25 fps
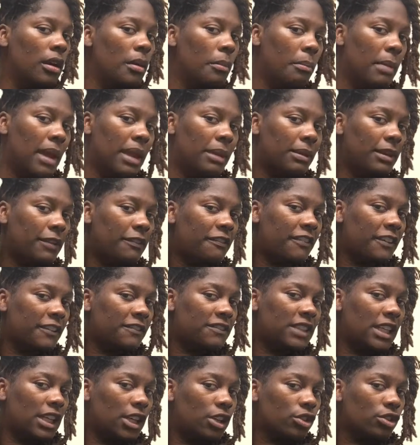Maybe
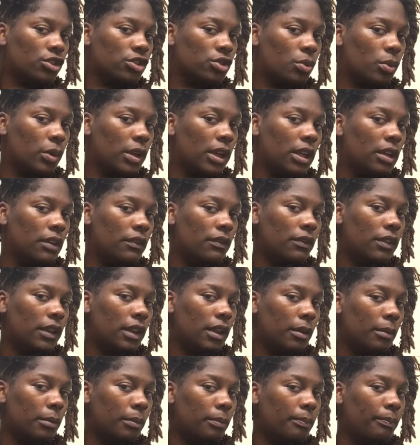15 or 20 of
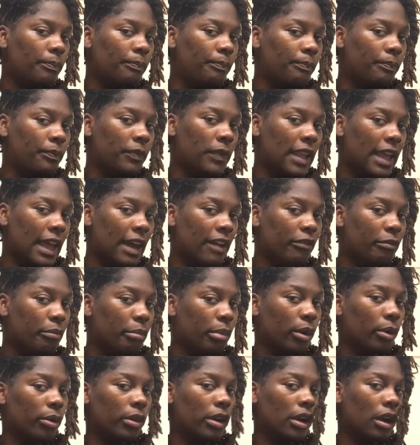them have
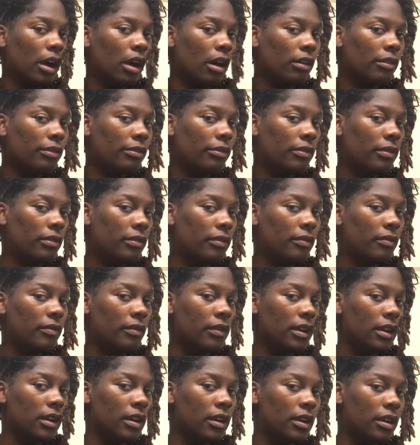broken off
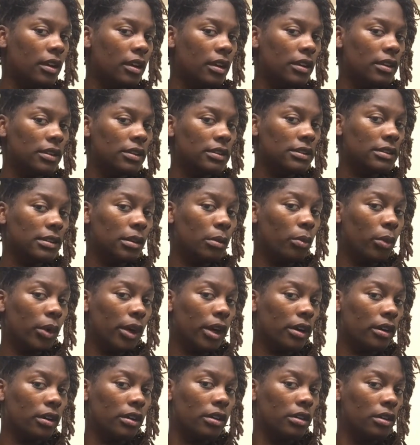
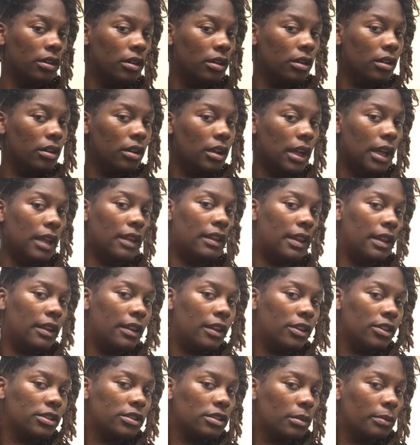somewhere. And then
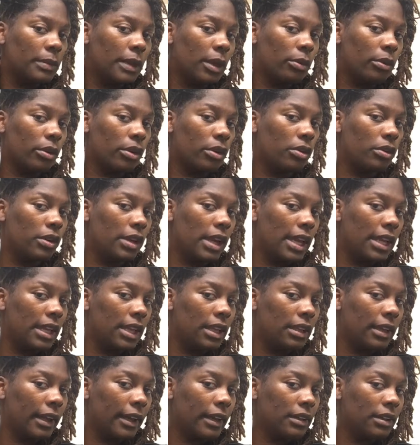there's some that were
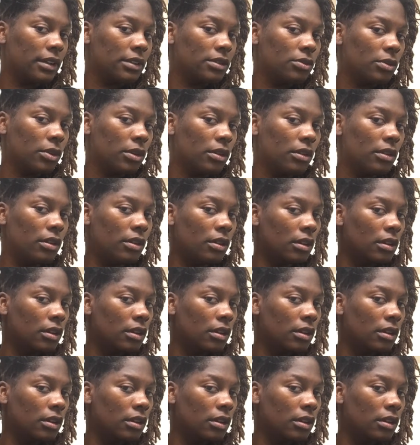created, like this one.